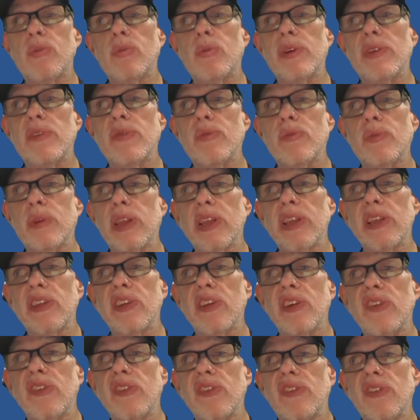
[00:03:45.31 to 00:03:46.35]
which really
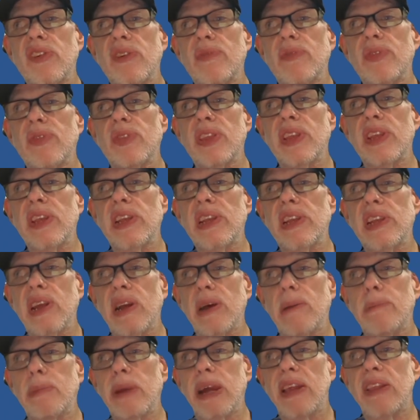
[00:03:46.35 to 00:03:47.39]
does shift the
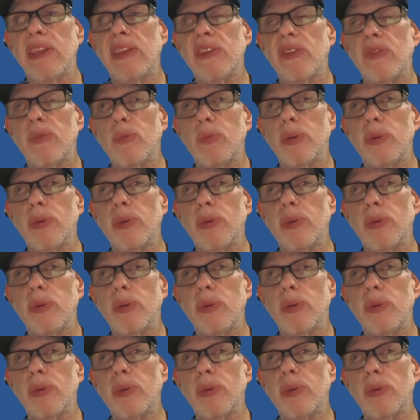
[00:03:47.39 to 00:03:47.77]
balance,